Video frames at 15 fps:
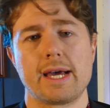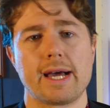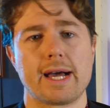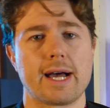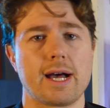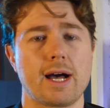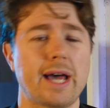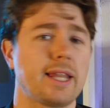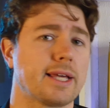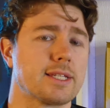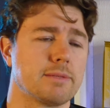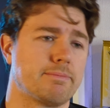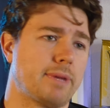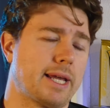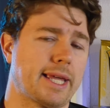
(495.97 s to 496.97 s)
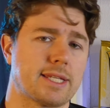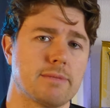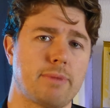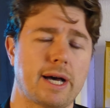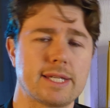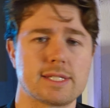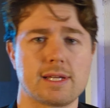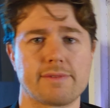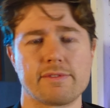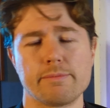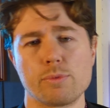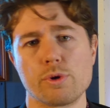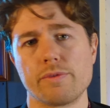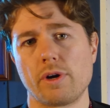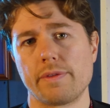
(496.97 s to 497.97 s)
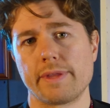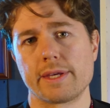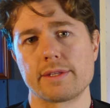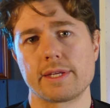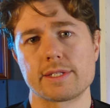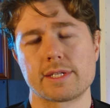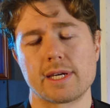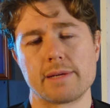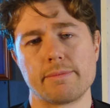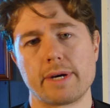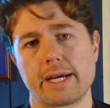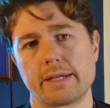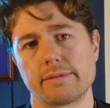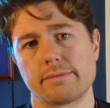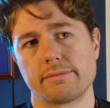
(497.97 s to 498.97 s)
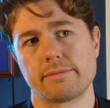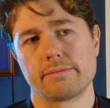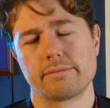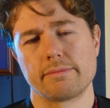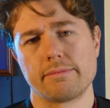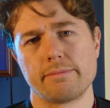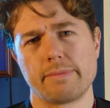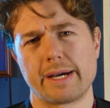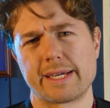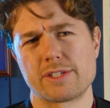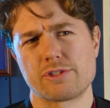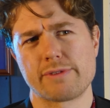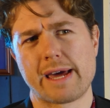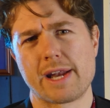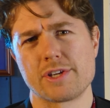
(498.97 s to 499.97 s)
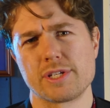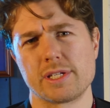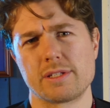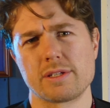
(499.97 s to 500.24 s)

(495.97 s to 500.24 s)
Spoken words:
I like to buy stuff and move on. That's kind of my strategy.